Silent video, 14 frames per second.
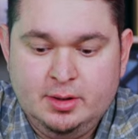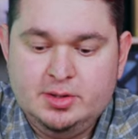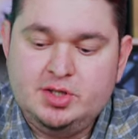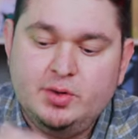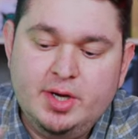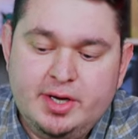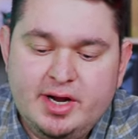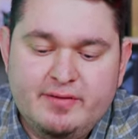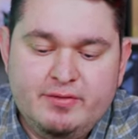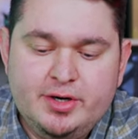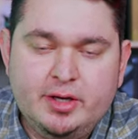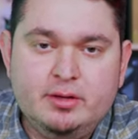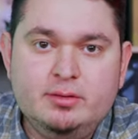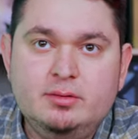So in
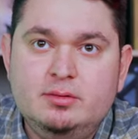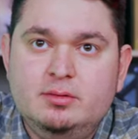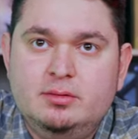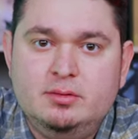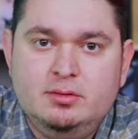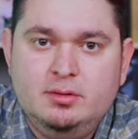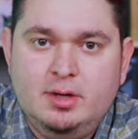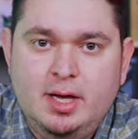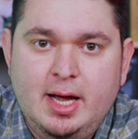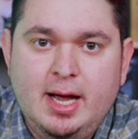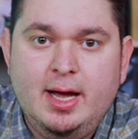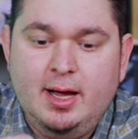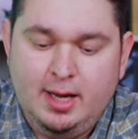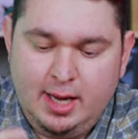Everdell,
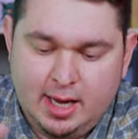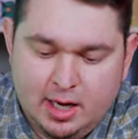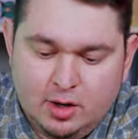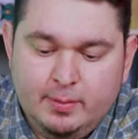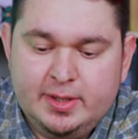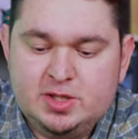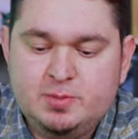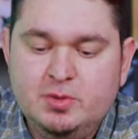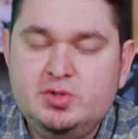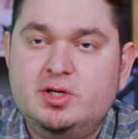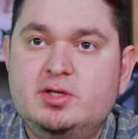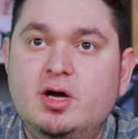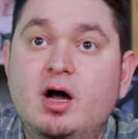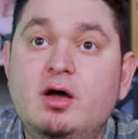how am I supposed
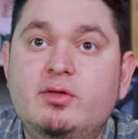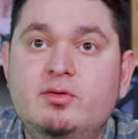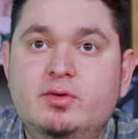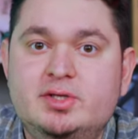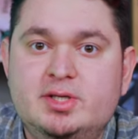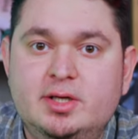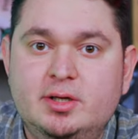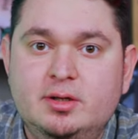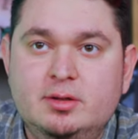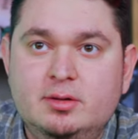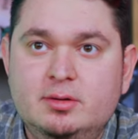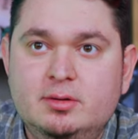to talk through this thing?